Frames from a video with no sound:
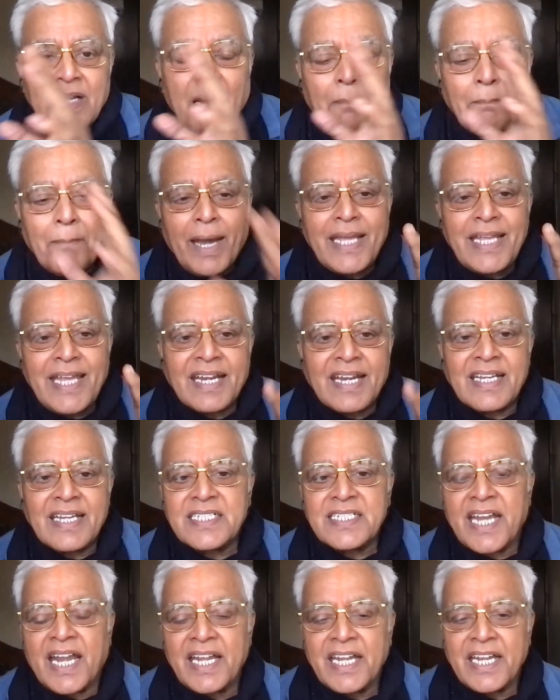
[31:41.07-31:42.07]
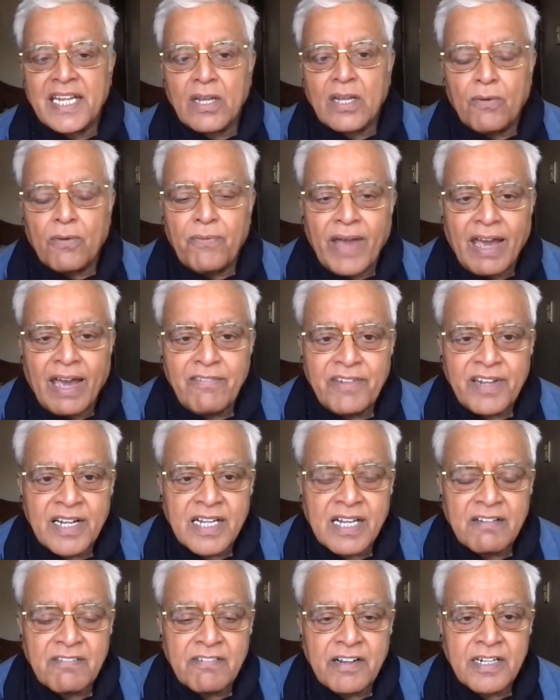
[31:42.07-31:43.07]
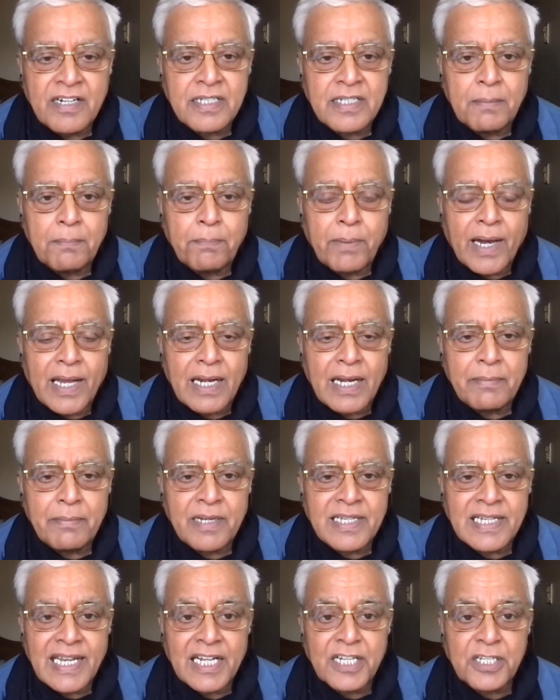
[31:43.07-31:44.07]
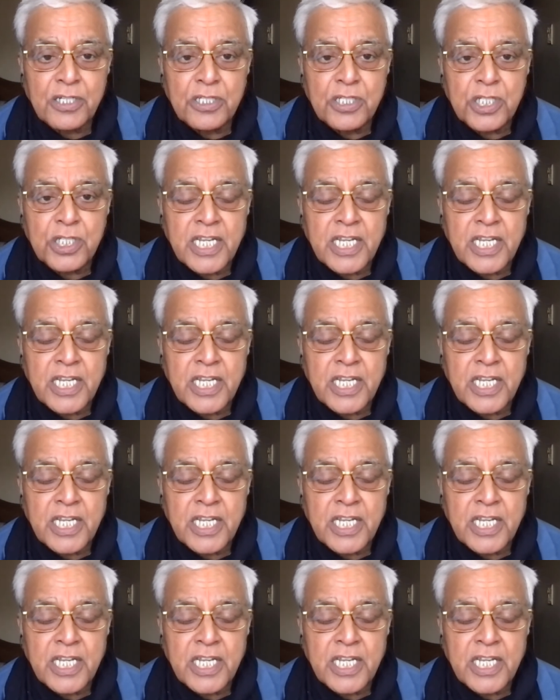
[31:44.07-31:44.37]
My understanding of having covered the parliament elections,